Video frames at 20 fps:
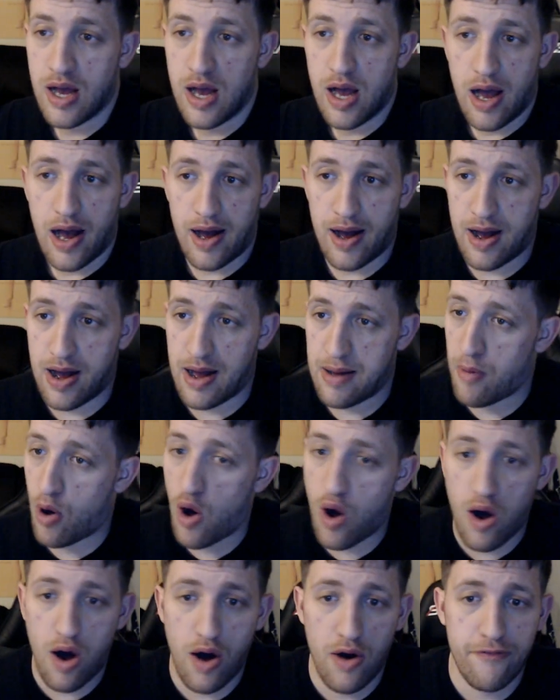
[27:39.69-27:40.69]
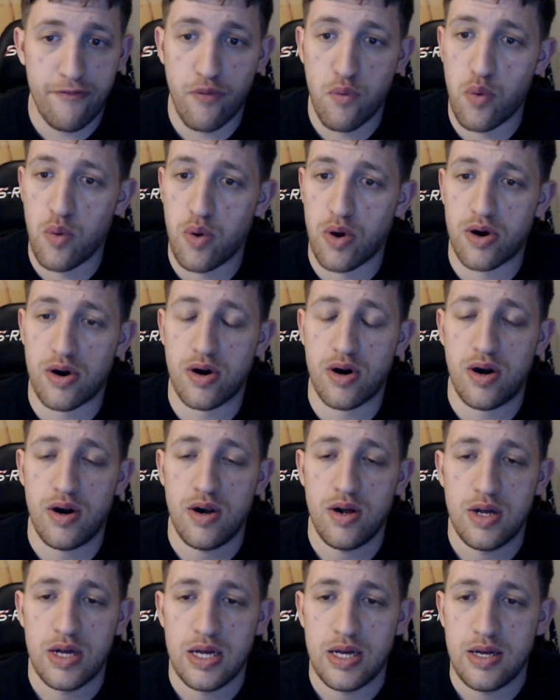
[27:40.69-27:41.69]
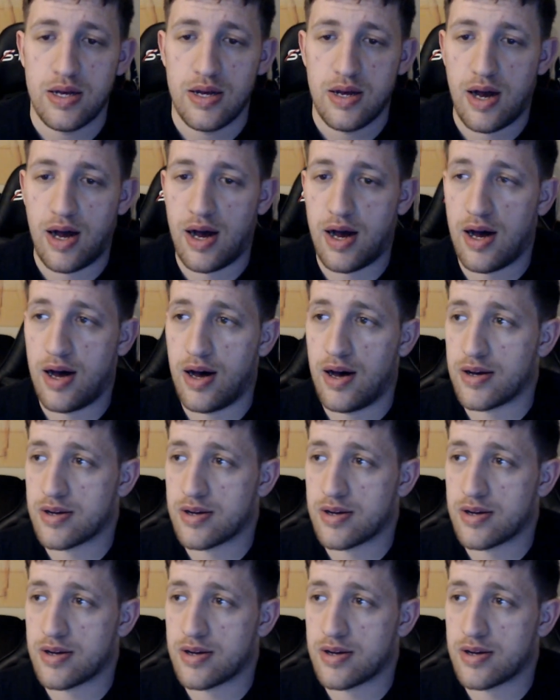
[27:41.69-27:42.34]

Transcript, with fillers: I'm all for uh,